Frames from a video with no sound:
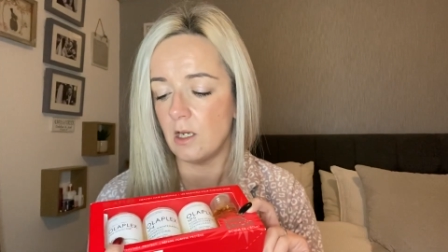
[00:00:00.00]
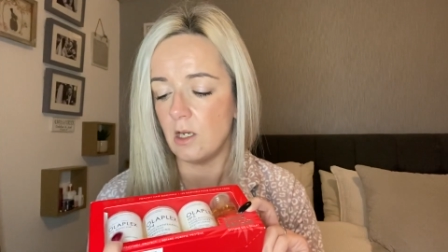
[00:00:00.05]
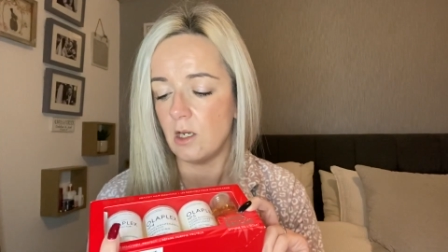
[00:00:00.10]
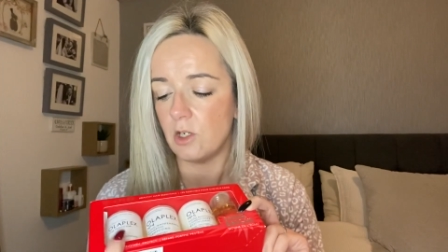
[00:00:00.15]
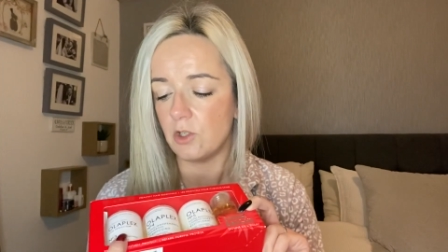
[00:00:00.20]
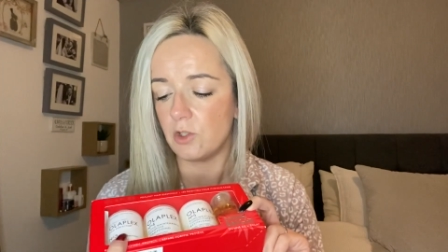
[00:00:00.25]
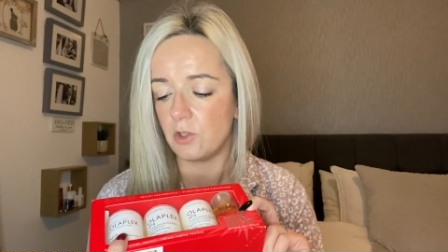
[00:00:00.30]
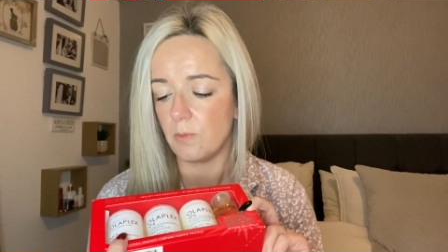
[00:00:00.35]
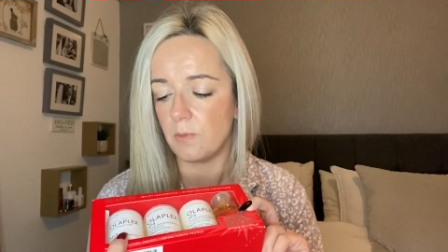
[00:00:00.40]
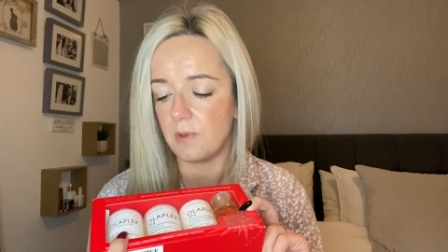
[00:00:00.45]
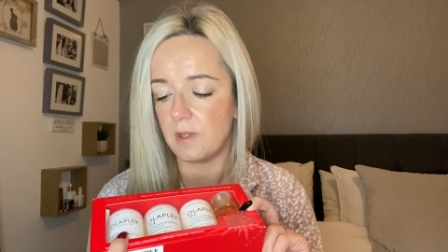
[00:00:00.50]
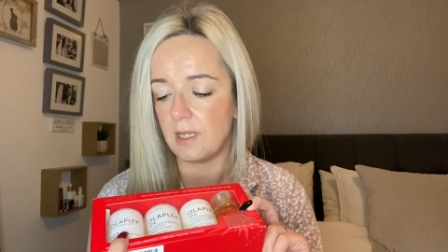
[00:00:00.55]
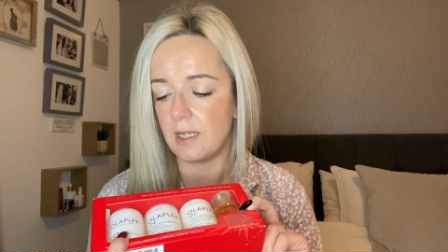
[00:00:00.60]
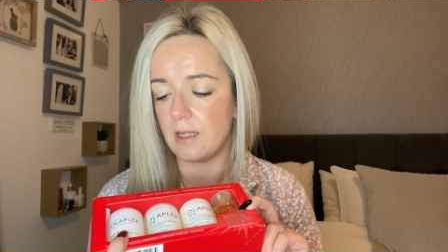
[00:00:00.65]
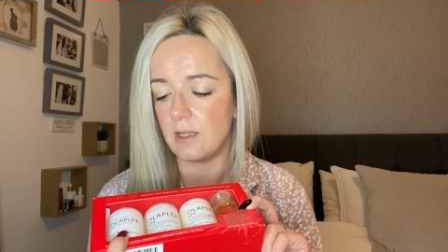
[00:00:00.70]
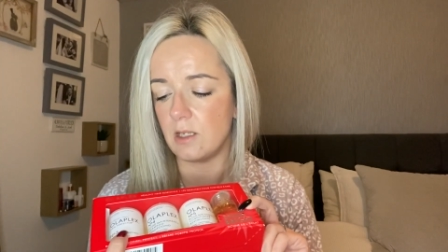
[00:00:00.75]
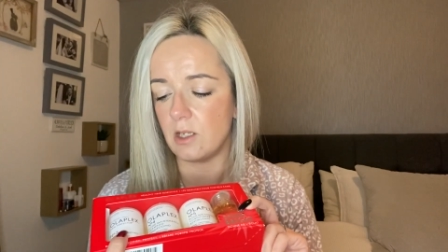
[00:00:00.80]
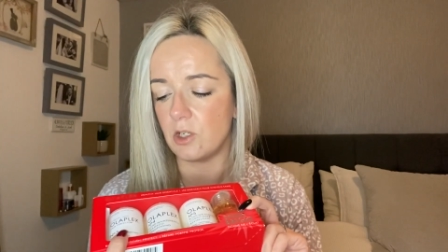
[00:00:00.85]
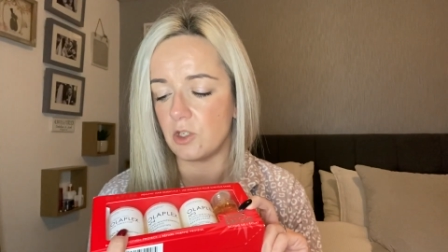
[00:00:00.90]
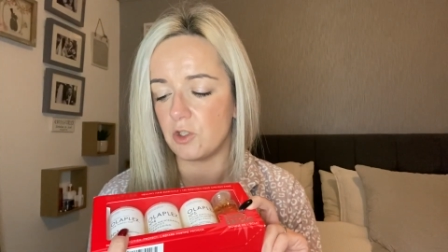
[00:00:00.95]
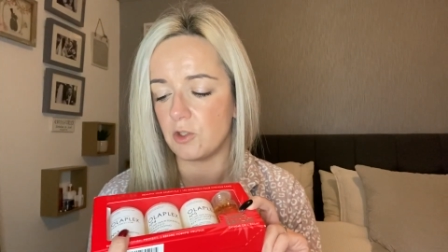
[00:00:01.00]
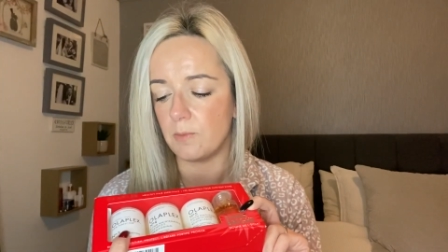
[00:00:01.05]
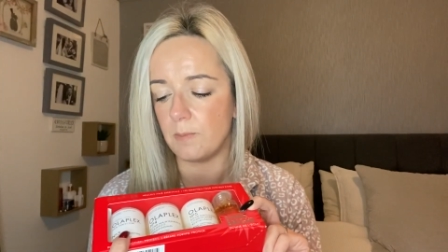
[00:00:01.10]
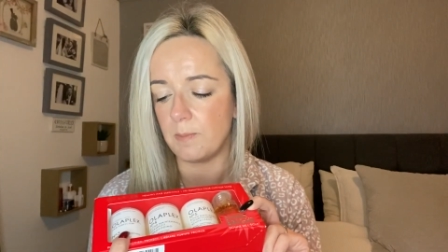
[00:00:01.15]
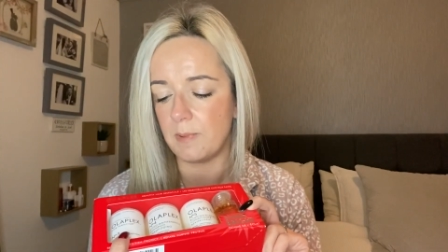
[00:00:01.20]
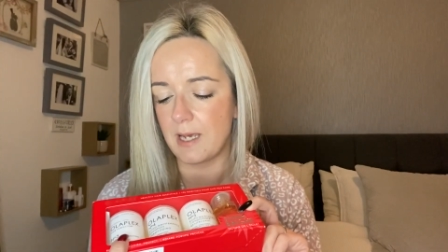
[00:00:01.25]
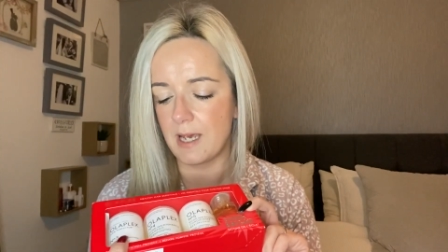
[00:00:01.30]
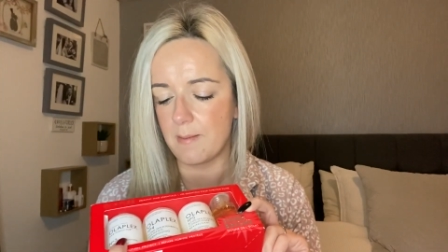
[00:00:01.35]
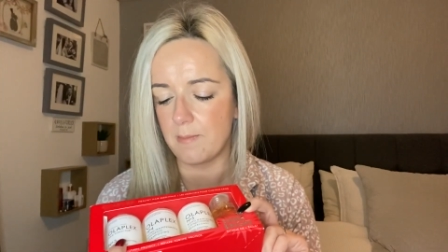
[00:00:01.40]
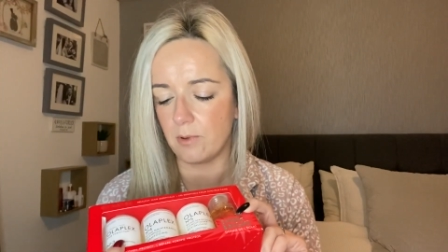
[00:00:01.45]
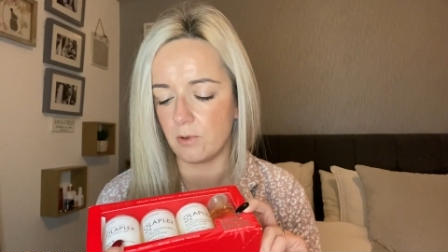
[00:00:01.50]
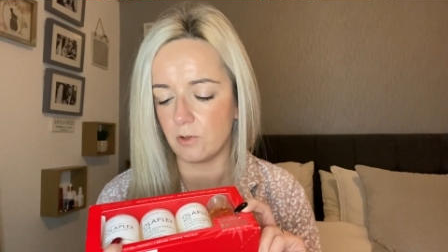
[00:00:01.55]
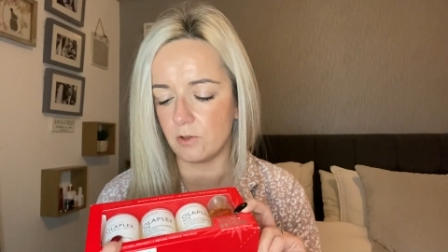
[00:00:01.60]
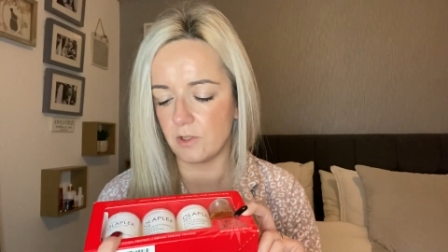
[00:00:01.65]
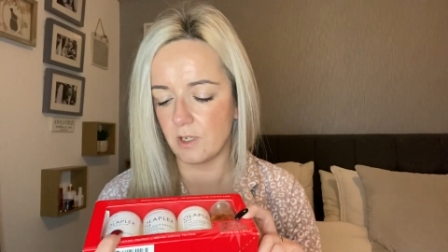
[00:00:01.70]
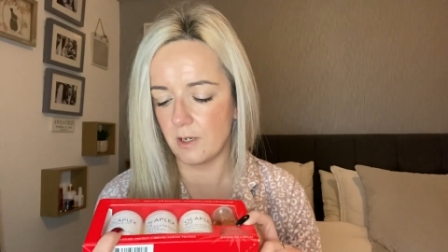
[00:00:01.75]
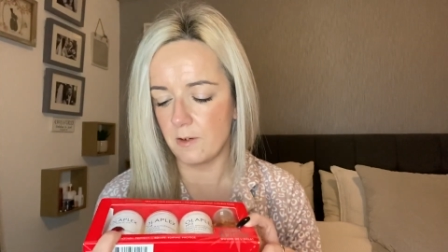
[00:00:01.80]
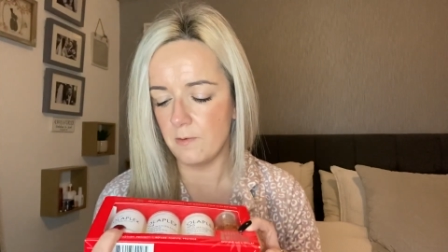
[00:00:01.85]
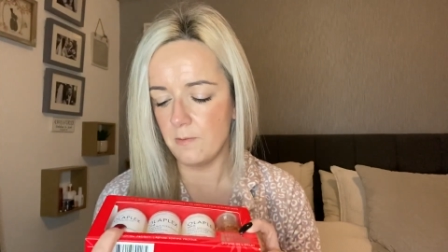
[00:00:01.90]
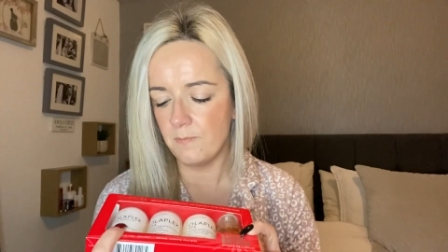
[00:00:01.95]
something that some people
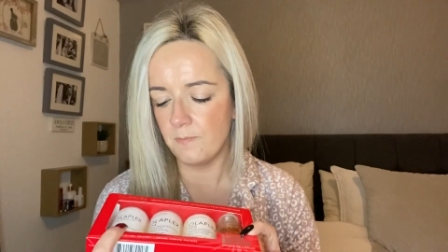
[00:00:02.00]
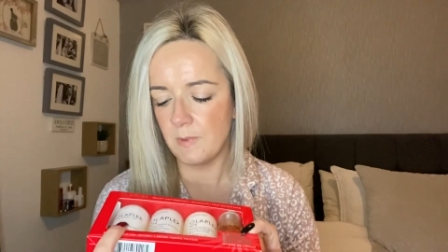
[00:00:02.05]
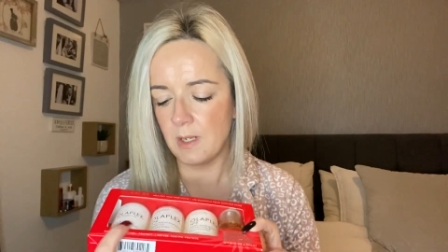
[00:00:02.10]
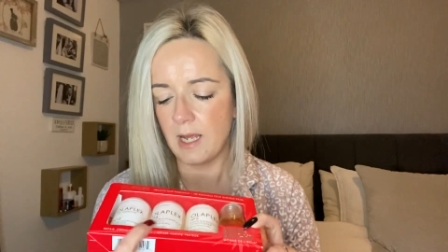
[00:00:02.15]
do.